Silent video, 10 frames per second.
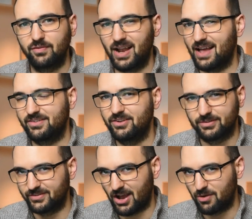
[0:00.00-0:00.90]
of glass
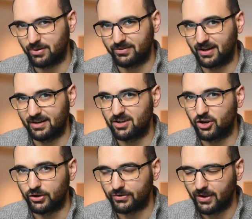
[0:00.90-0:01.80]
don't sound particularly
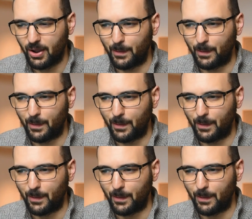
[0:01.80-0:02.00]
good,